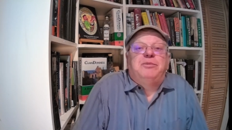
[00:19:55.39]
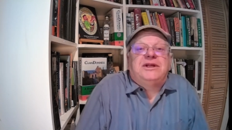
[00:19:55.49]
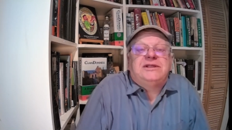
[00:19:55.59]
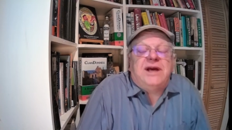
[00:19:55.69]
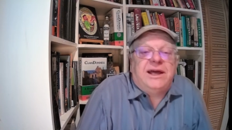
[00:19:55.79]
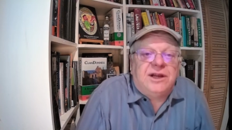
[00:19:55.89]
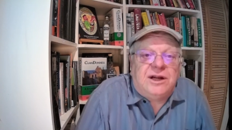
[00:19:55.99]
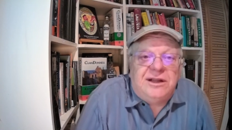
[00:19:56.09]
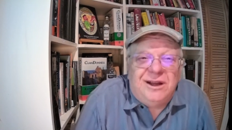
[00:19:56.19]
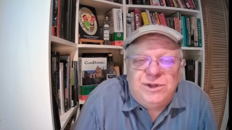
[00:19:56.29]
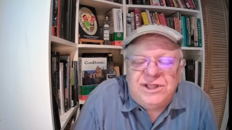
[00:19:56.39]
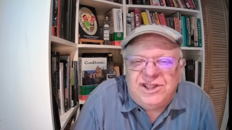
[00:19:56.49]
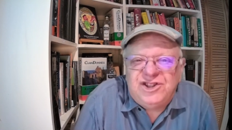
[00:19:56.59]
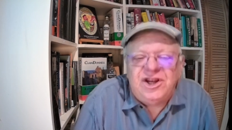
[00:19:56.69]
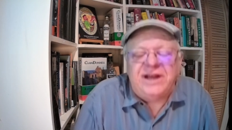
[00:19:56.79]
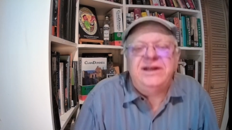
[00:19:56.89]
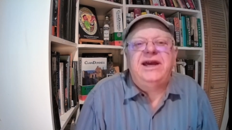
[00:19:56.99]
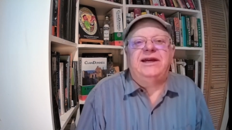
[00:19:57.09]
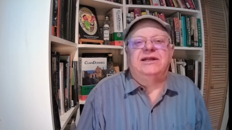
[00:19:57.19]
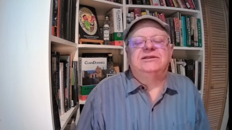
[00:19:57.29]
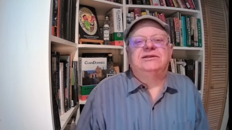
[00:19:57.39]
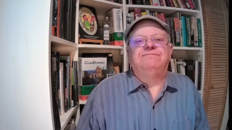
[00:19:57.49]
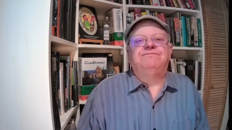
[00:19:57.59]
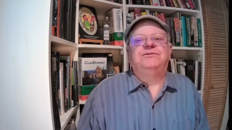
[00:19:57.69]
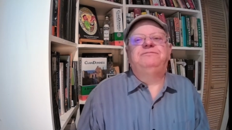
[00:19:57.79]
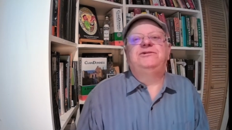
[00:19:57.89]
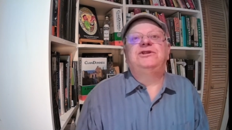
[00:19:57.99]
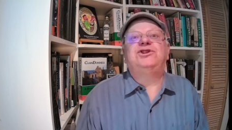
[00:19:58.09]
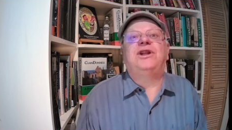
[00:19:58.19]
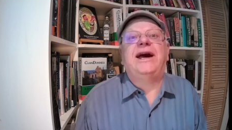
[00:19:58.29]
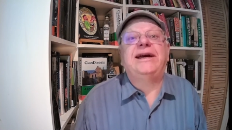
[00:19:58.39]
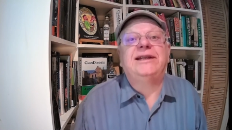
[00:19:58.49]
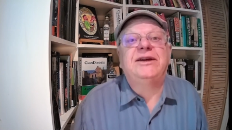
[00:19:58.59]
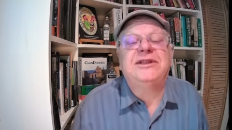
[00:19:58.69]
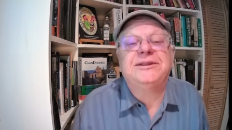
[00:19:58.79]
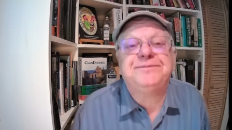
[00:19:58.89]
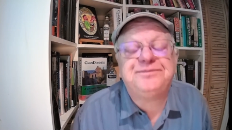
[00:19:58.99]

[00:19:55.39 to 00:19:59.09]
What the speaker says: But it's on the closest Sunday to July 11.